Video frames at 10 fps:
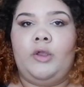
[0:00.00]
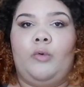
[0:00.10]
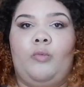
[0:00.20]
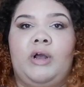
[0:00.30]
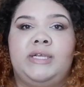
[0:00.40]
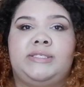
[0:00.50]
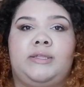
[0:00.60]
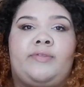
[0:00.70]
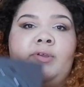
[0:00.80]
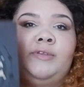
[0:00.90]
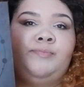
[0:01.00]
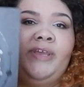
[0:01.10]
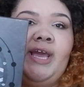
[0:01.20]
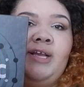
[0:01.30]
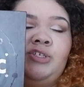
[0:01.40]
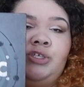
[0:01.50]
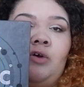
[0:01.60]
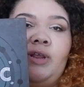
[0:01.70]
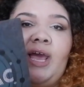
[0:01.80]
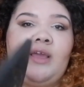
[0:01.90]
was the BH
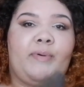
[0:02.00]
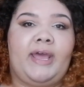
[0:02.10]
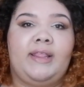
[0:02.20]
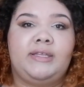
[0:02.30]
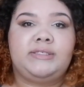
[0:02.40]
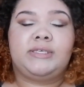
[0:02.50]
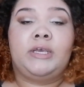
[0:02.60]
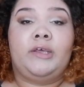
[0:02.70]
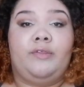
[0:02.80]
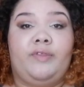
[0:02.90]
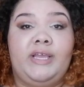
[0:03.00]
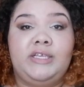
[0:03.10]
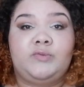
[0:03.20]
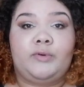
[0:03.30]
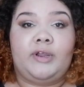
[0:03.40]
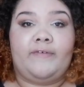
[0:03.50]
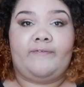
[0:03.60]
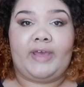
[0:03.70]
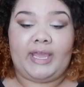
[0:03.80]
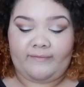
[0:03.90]
Zodiac palettes. These were a
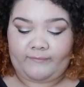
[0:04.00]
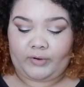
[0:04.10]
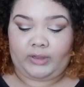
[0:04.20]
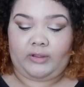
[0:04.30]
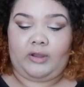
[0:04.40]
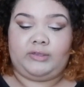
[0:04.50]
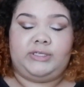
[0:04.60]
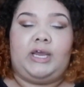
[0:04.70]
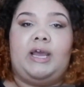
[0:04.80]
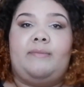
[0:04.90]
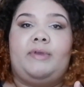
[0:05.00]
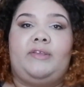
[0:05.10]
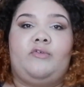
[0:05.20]
fave for a long time in